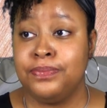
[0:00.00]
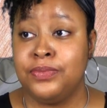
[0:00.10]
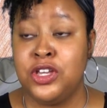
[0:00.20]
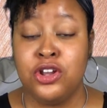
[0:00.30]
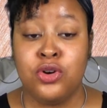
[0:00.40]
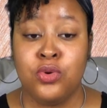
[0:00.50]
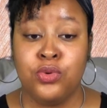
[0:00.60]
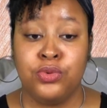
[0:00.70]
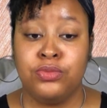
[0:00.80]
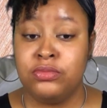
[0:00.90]
You know,
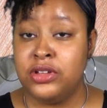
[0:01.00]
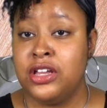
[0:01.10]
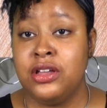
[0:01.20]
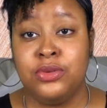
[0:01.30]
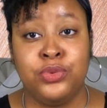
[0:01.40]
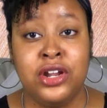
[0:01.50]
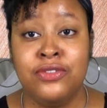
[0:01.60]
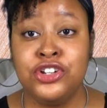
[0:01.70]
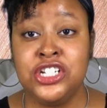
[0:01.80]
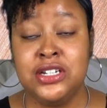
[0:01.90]

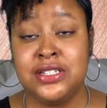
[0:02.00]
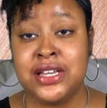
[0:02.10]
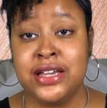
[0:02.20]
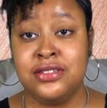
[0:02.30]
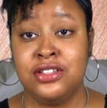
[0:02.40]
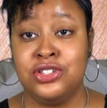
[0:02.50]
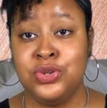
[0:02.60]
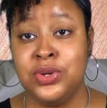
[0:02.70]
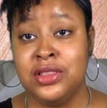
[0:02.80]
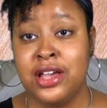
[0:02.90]
whatever she decides to do
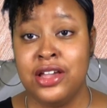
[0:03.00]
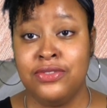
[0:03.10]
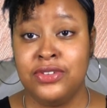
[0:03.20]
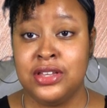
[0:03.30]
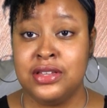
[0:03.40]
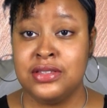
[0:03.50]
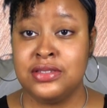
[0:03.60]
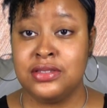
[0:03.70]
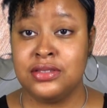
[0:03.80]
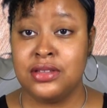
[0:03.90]
in life
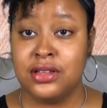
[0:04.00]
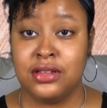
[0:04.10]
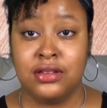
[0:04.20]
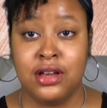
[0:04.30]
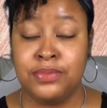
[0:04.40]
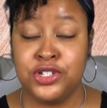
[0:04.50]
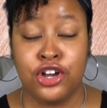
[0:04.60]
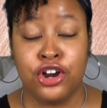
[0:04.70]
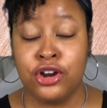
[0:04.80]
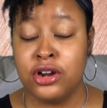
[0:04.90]
is up to
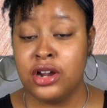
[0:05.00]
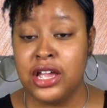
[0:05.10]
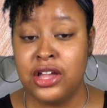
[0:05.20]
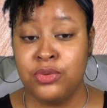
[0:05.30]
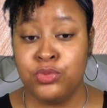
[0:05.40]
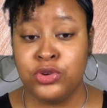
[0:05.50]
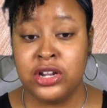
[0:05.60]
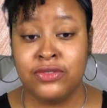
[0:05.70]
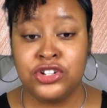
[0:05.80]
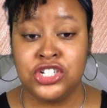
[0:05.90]
her, and
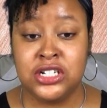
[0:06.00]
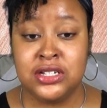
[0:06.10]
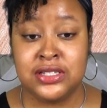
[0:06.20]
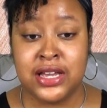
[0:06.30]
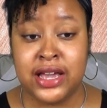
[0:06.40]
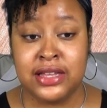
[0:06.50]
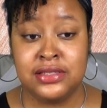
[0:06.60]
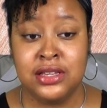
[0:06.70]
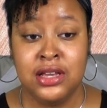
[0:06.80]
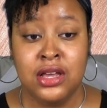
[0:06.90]
whatever she
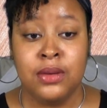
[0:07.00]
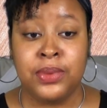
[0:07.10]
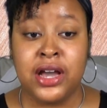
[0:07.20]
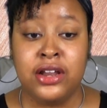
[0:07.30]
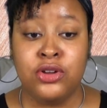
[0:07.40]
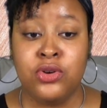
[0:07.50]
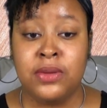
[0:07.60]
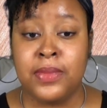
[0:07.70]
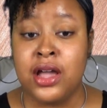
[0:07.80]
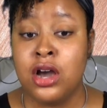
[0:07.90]
decides. But I know in
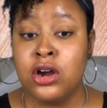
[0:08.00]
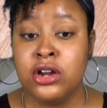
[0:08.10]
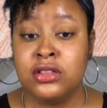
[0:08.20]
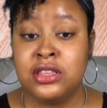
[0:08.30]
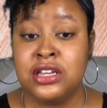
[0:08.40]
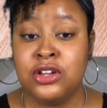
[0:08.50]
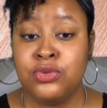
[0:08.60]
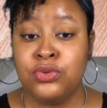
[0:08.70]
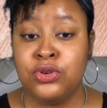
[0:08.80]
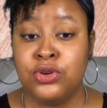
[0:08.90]
my heart that it
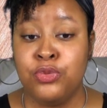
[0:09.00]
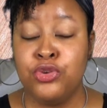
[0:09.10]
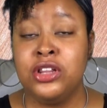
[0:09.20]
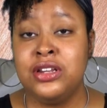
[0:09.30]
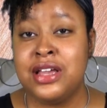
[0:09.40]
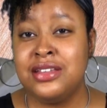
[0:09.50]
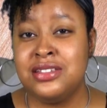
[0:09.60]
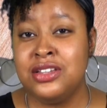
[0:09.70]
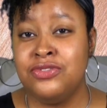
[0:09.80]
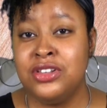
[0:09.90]
really
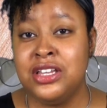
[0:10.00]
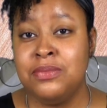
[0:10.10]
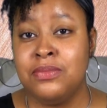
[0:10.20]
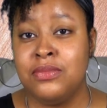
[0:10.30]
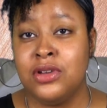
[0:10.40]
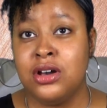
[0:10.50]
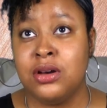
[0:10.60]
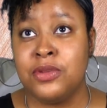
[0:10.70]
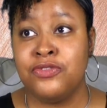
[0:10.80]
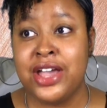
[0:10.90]
negatively
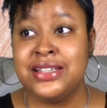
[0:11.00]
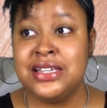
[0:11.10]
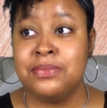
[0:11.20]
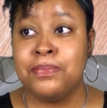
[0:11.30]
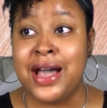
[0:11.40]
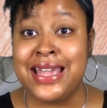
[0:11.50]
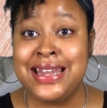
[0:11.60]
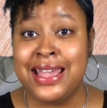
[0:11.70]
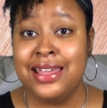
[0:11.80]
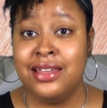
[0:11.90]
affected my
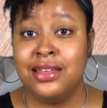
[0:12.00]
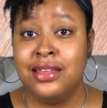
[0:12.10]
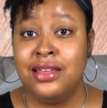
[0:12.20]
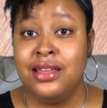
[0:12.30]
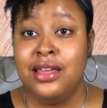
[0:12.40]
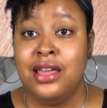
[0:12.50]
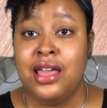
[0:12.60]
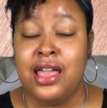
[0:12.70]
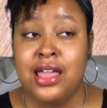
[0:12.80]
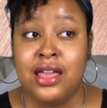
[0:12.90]
day,
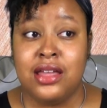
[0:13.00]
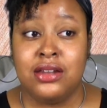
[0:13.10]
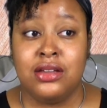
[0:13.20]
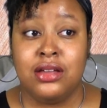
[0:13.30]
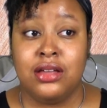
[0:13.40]
and